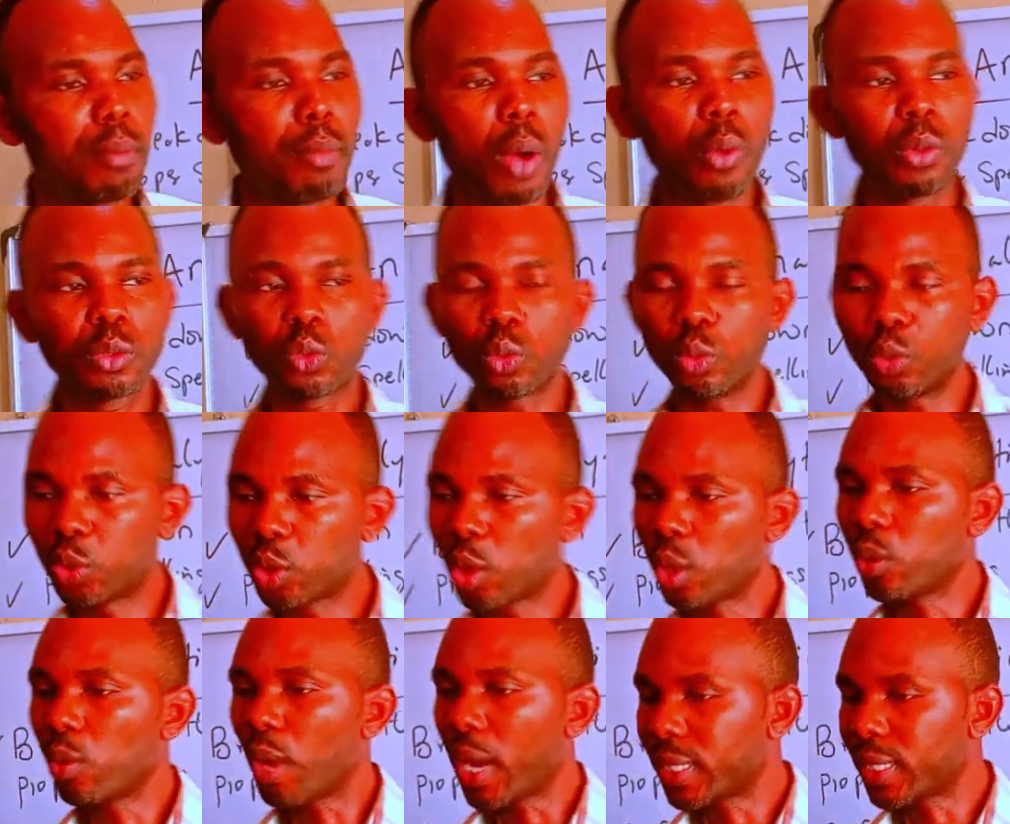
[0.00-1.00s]
them I want to
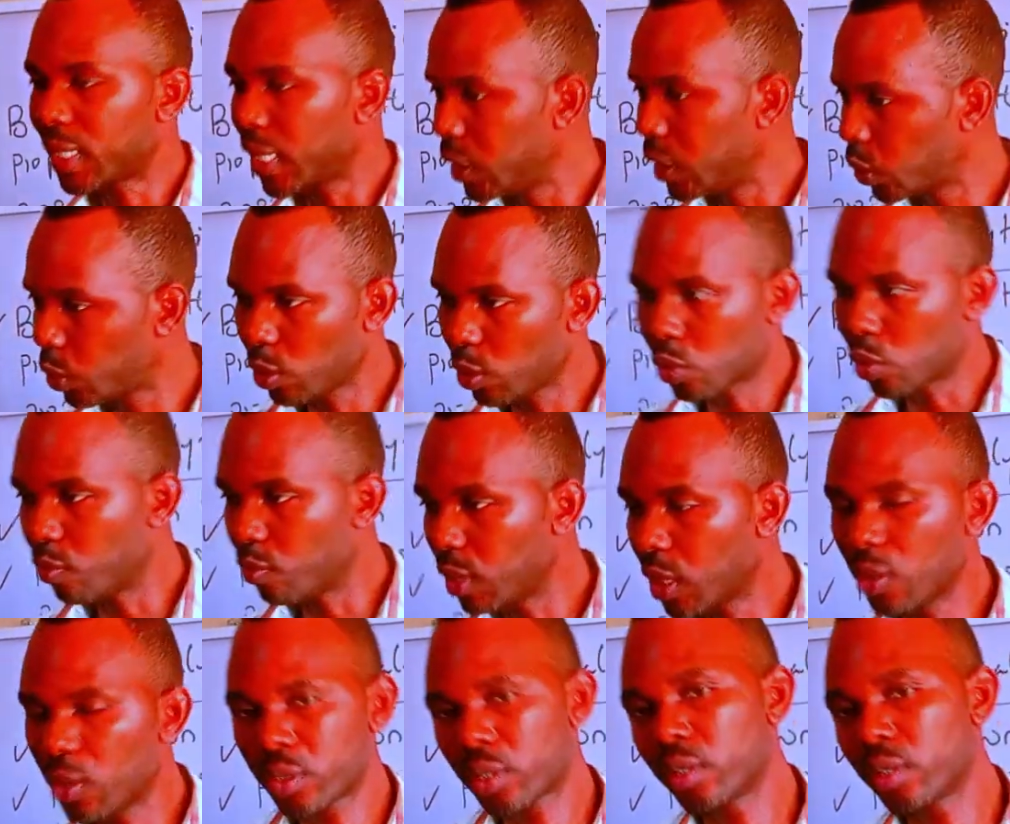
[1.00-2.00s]
draw your attention to
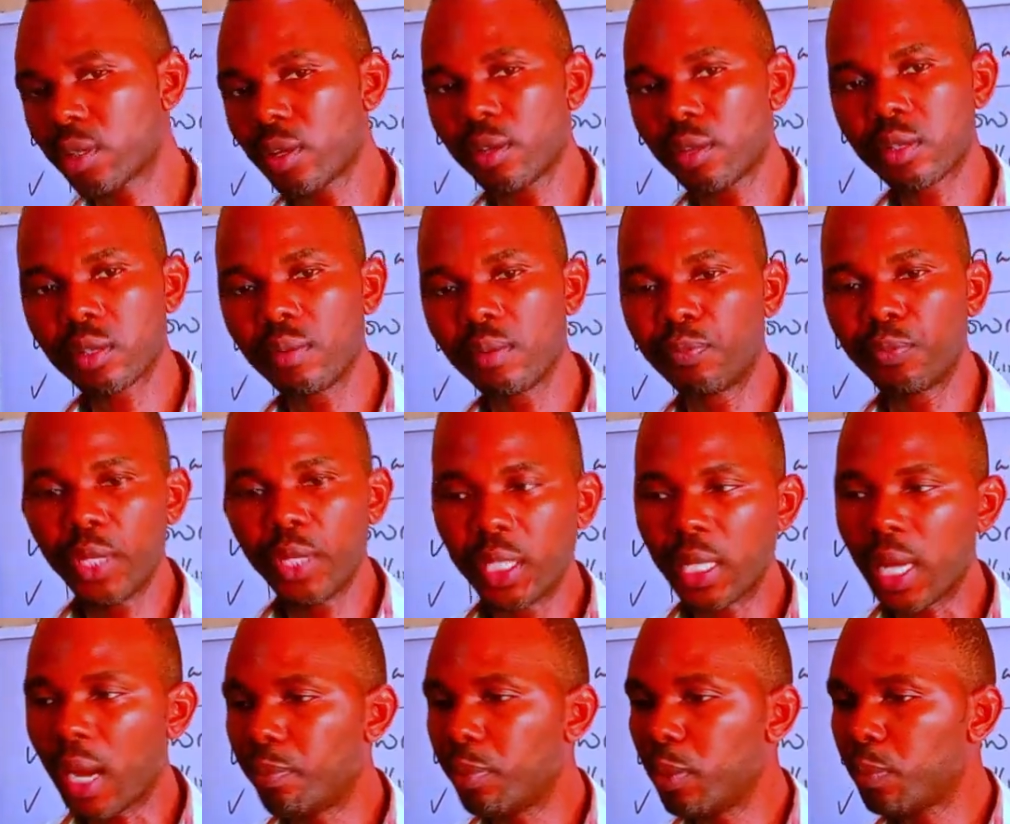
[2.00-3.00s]
because it's not
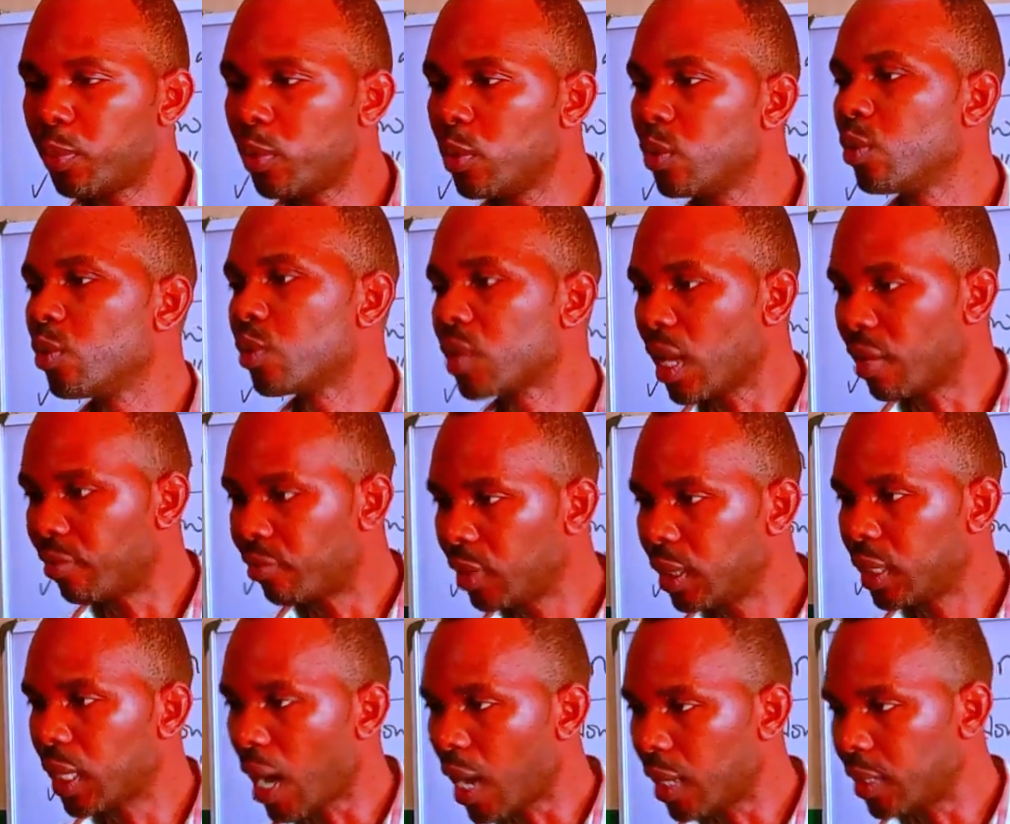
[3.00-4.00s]
something that people use
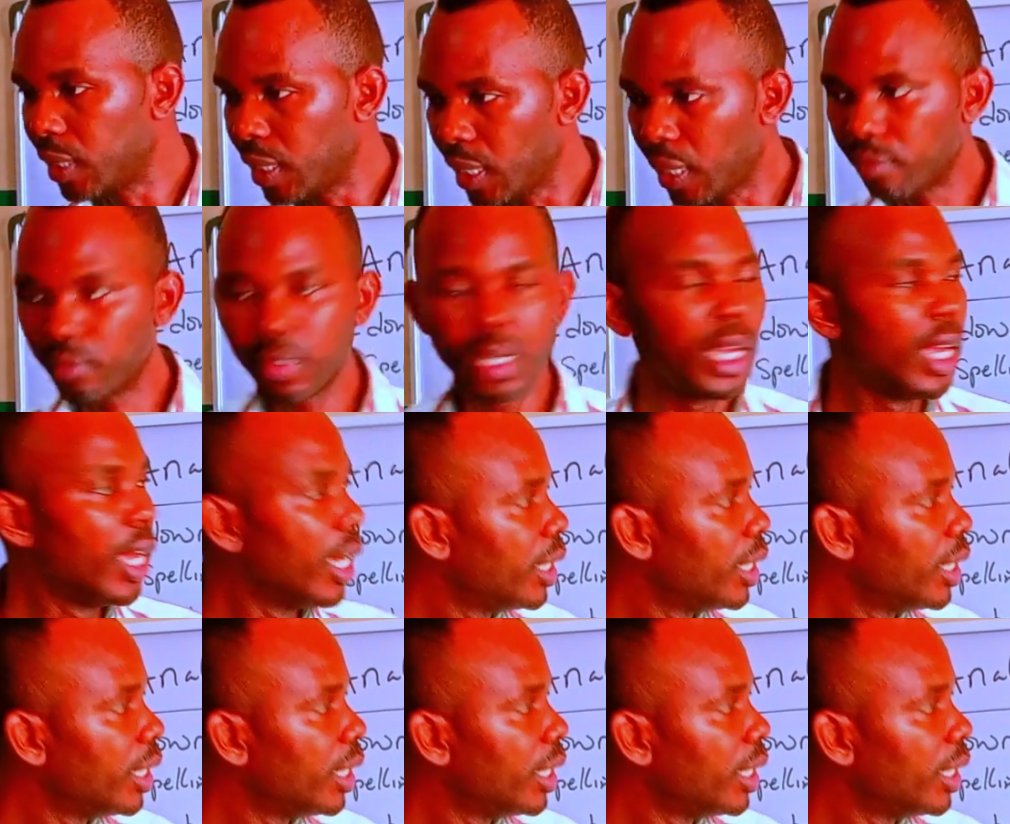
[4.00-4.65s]
every now and then.